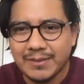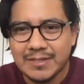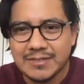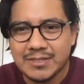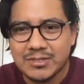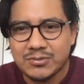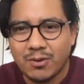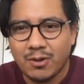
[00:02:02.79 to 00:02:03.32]

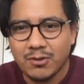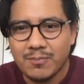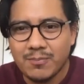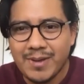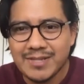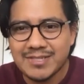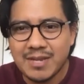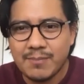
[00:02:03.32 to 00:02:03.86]
listen to all the
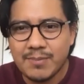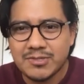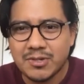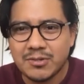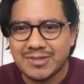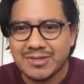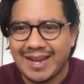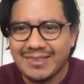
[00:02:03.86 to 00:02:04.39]
past
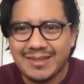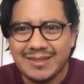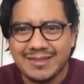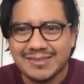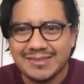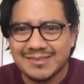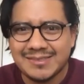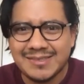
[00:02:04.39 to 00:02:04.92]
episodes. I
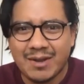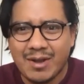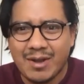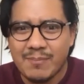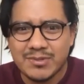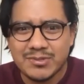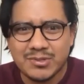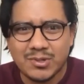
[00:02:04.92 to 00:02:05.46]
think this is now
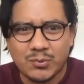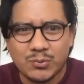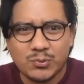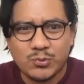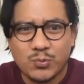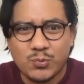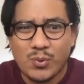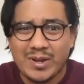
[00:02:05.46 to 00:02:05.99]
episode
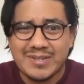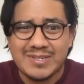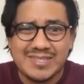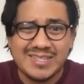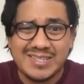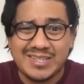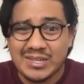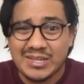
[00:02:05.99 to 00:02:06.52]

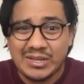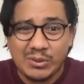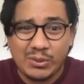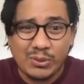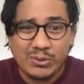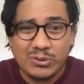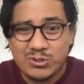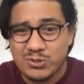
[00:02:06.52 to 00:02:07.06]

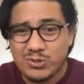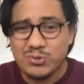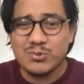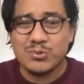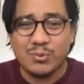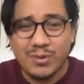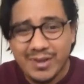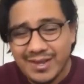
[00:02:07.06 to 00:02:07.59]

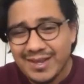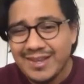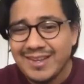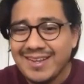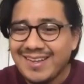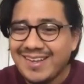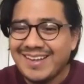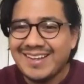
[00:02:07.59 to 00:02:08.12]
22.
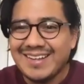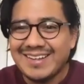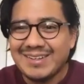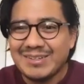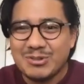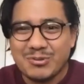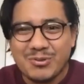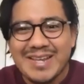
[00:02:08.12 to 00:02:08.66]

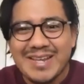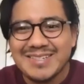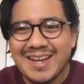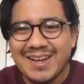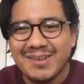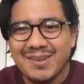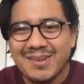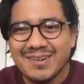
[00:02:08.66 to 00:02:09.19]
Crazy
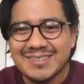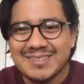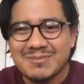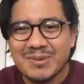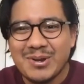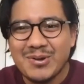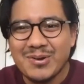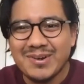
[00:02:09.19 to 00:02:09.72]
how long this has
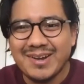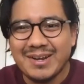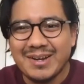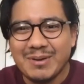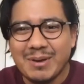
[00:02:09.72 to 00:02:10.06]
been going on.